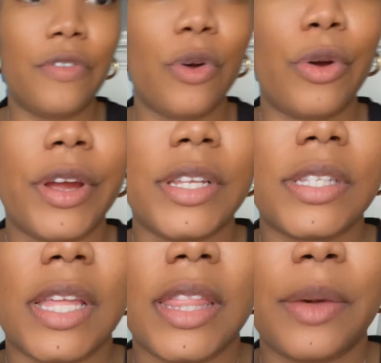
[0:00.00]
course,
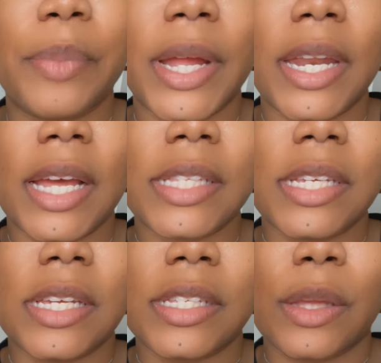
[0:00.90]
the pendant
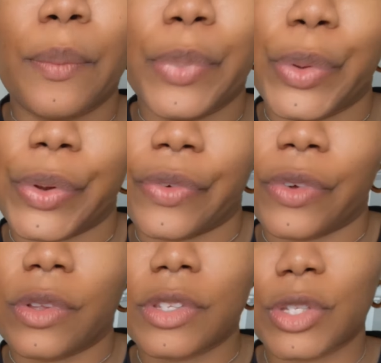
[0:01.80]
is
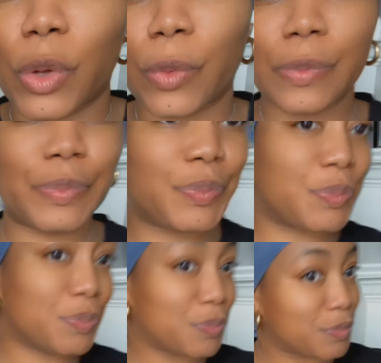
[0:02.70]
beautiful. So,
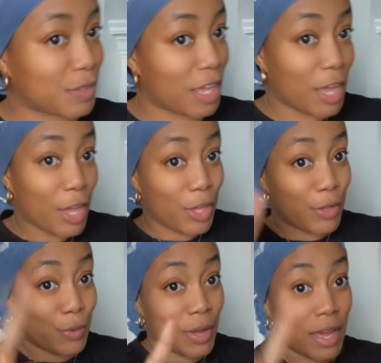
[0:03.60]

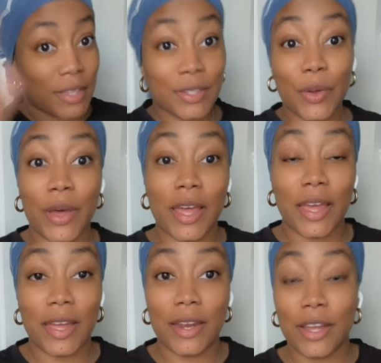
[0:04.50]
you guys go
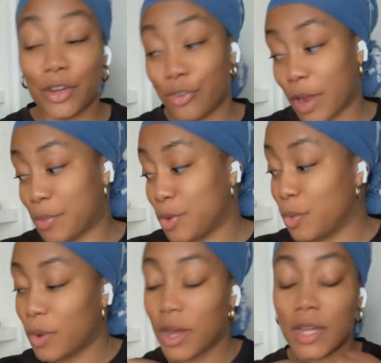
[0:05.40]
ahead, grab you
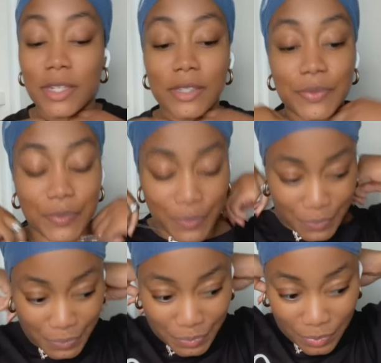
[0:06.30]
one,
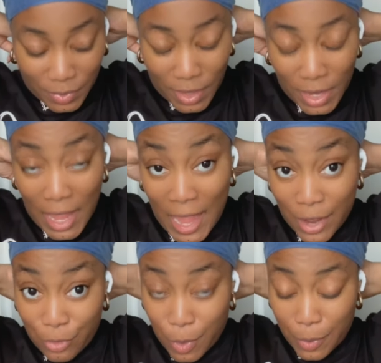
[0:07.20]
and
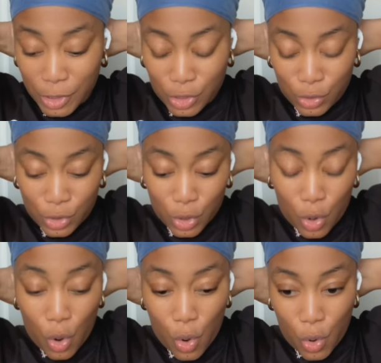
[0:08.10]
remember to use the
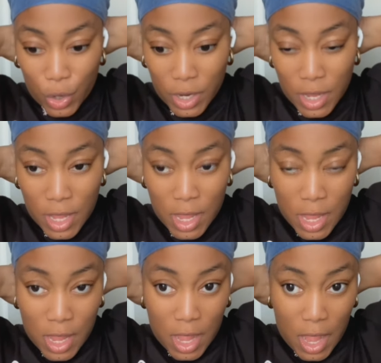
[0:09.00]
code,
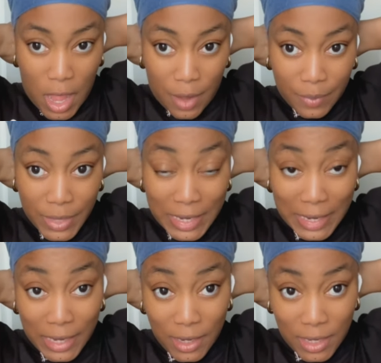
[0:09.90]
um, the
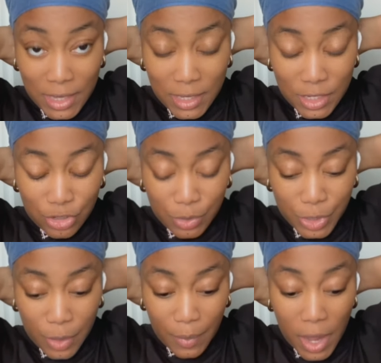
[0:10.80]
link in the
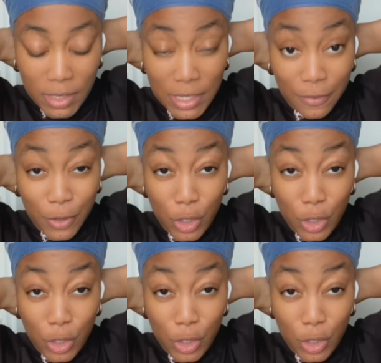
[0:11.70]
description box. If you